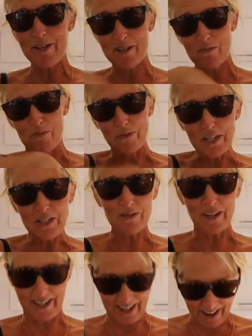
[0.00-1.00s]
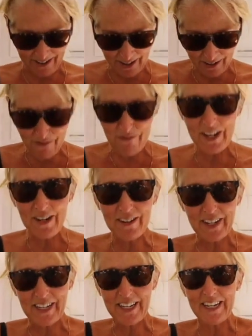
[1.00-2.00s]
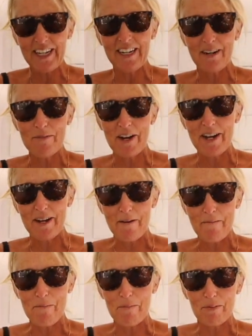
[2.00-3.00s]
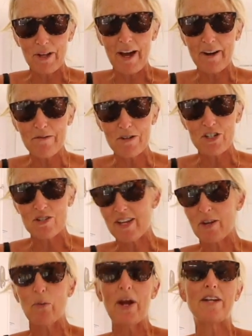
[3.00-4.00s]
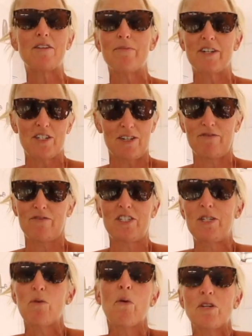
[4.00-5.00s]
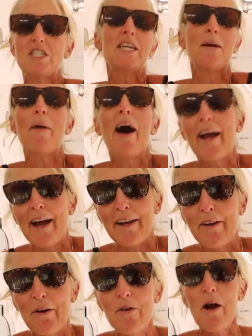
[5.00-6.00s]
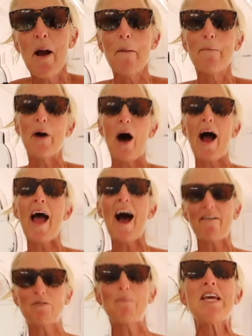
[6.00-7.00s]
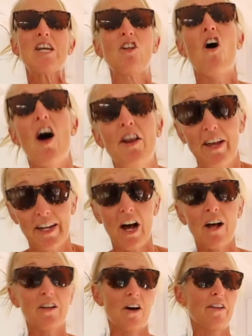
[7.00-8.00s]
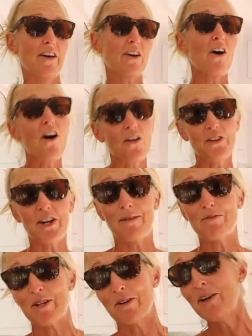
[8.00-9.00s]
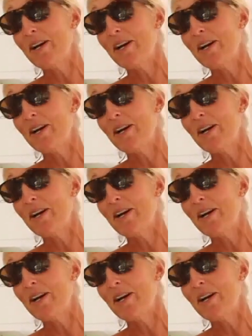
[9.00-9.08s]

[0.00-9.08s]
baby is breech right now, and its feet are like kicking at my bladder, which is like way too much. And TMI, I know, but I have to pee a lot, like all the time.